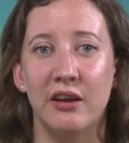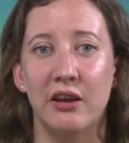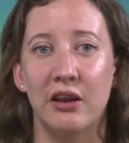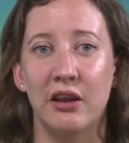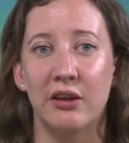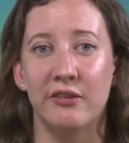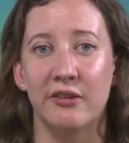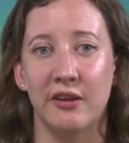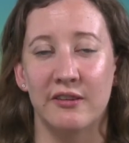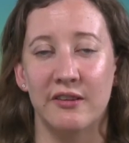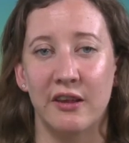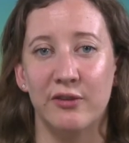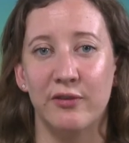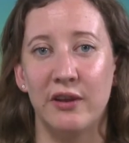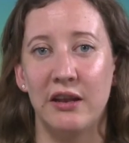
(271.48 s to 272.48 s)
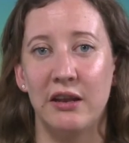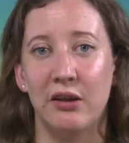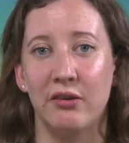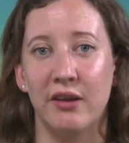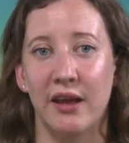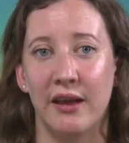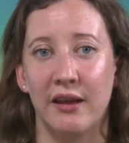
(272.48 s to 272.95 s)
can successfully
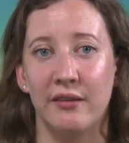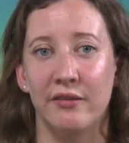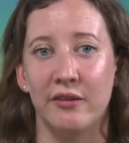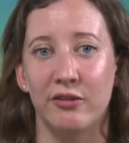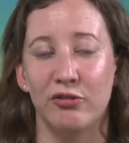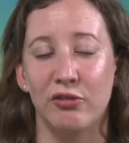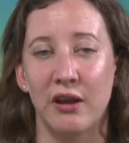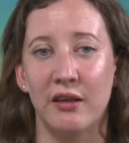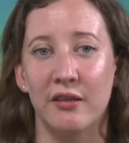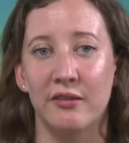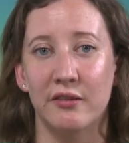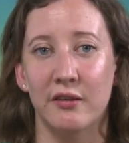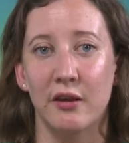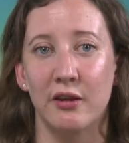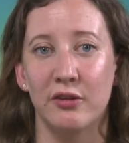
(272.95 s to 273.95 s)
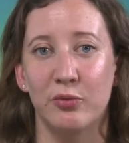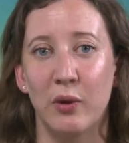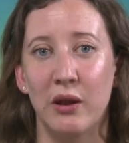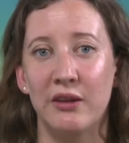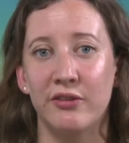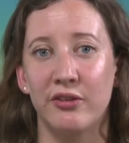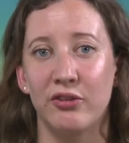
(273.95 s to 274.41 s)
locate the strengths as
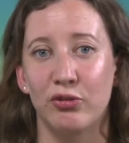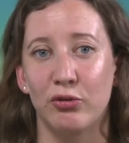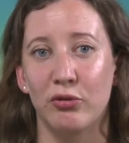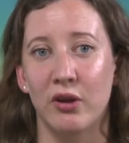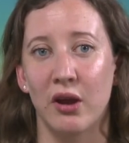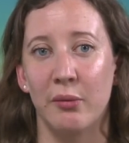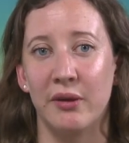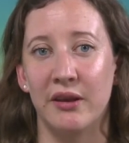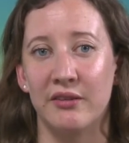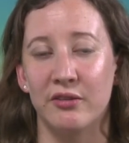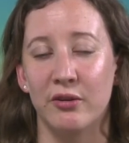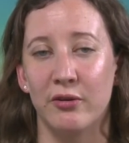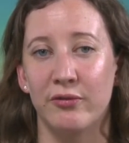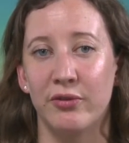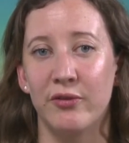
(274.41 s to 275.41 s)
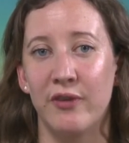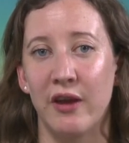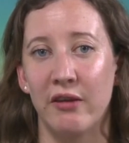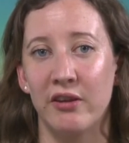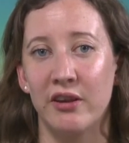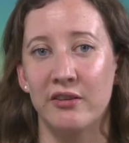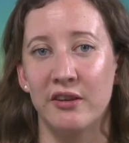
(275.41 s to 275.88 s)
well as the shortcomings of the
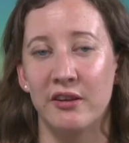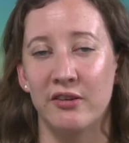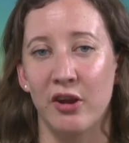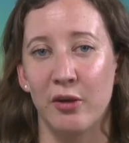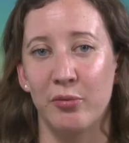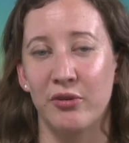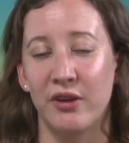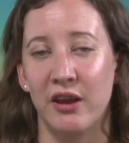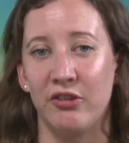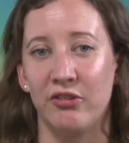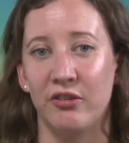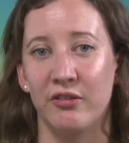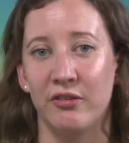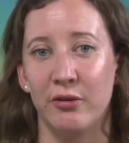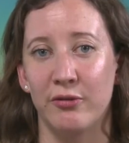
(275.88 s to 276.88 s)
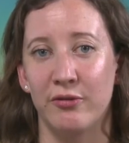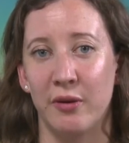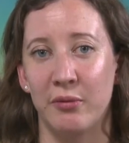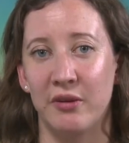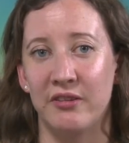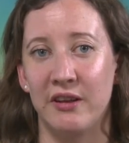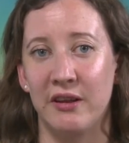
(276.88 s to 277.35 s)
various interpretations of
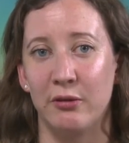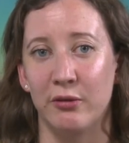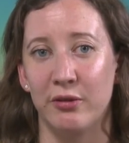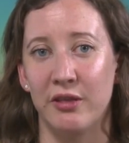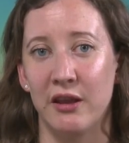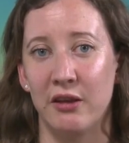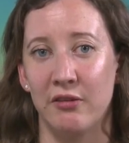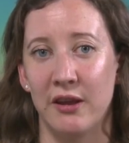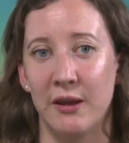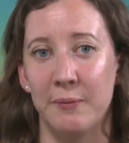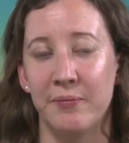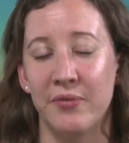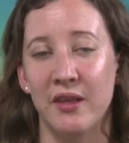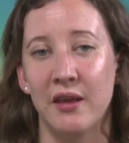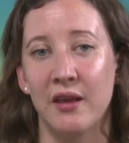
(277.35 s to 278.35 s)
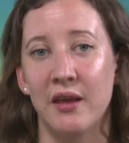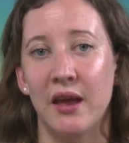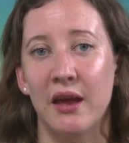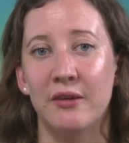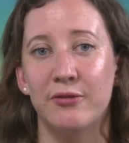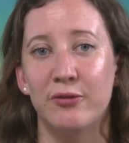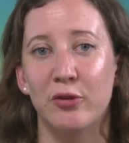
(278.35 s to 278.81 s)
feminist legal theory
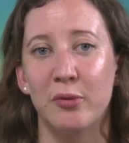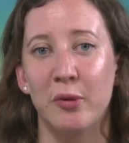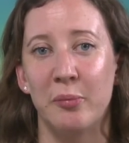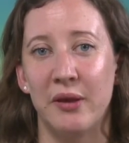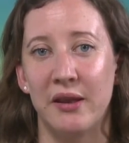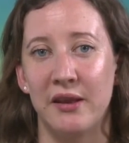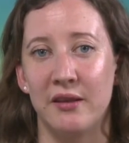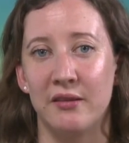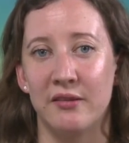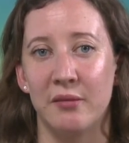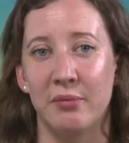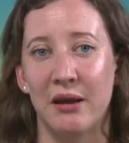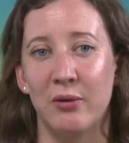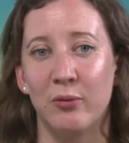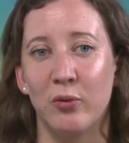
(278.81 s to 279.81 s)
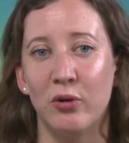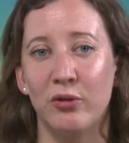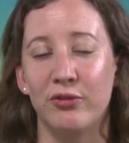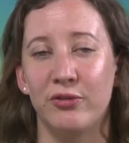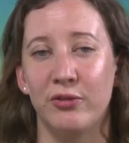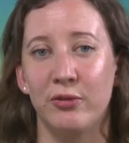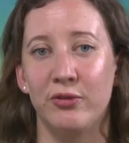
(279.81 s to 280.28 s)
and form opinions about
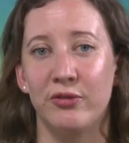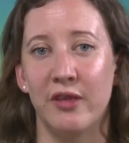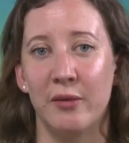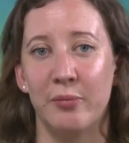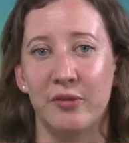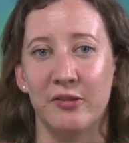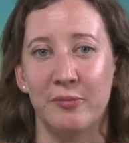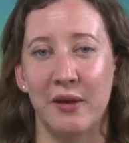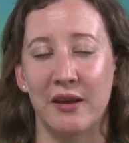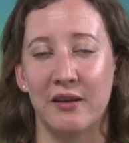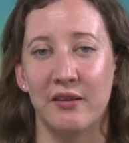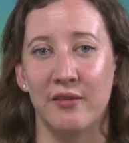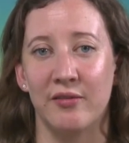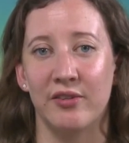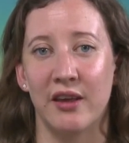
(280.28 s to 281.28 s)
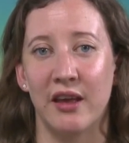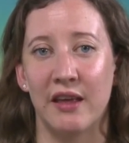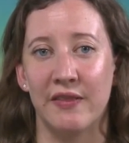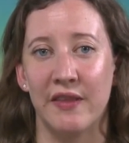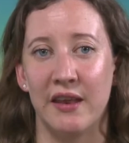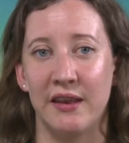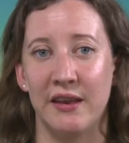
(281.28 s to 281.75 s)
what suits their perspectives
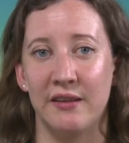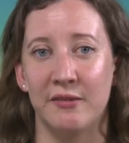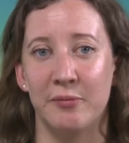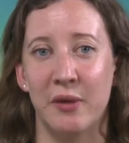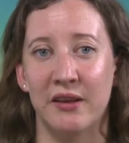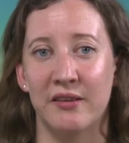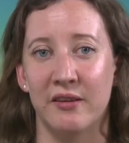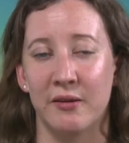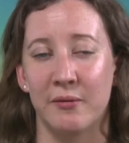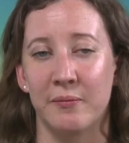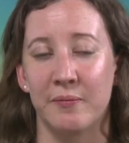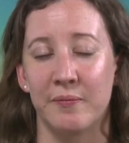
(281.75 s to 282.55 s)
and their needs better.